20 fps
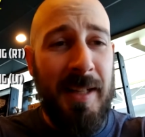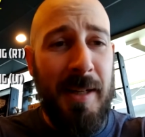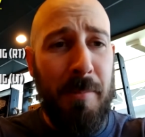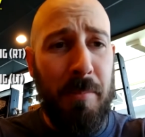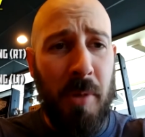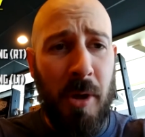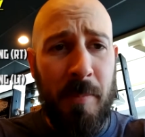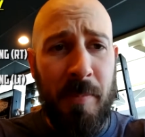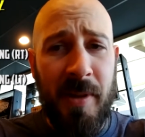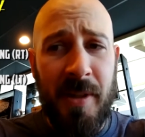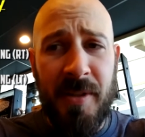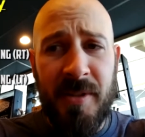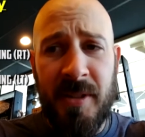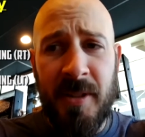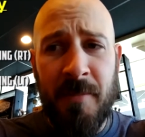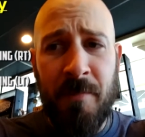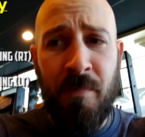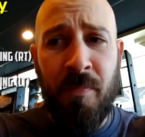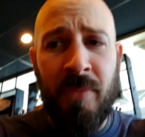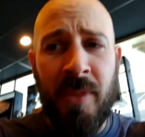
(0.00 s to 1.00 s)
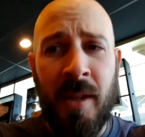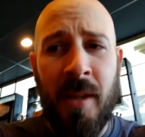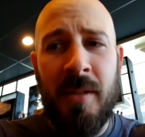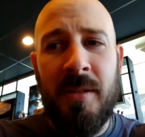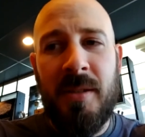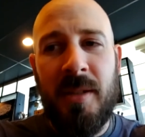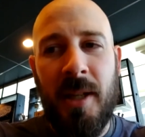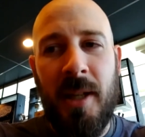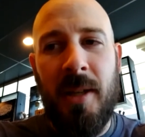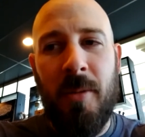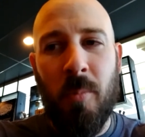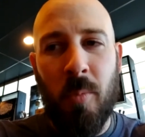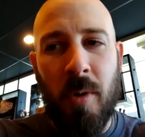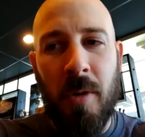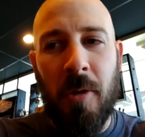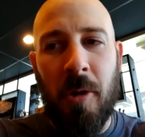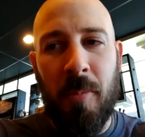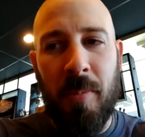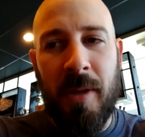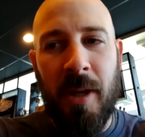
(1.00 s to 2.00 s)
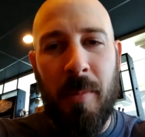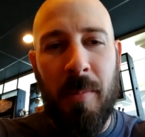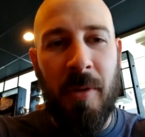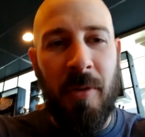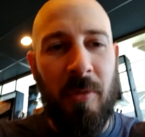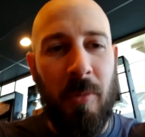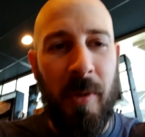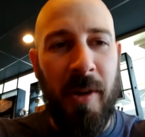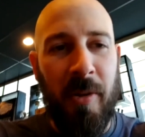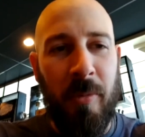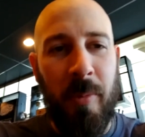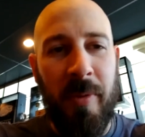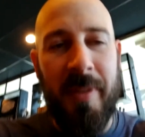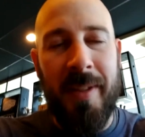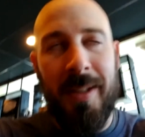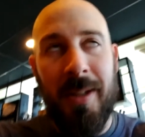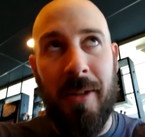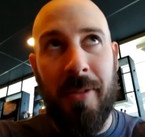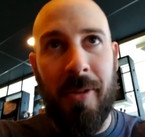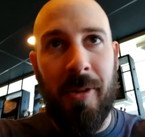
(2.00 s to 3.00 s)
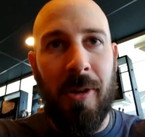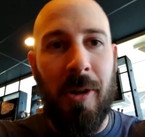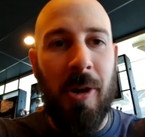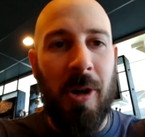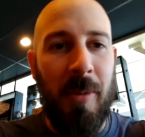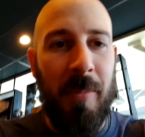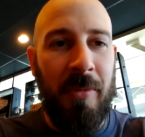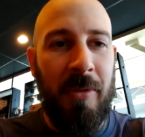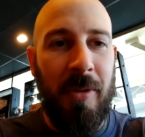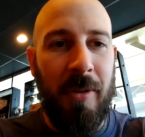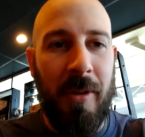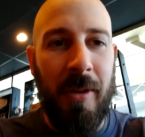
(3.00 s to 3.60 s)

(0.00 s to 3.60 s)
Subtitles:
10 burpees, 10 one-arm kettlebell swings with the other arm.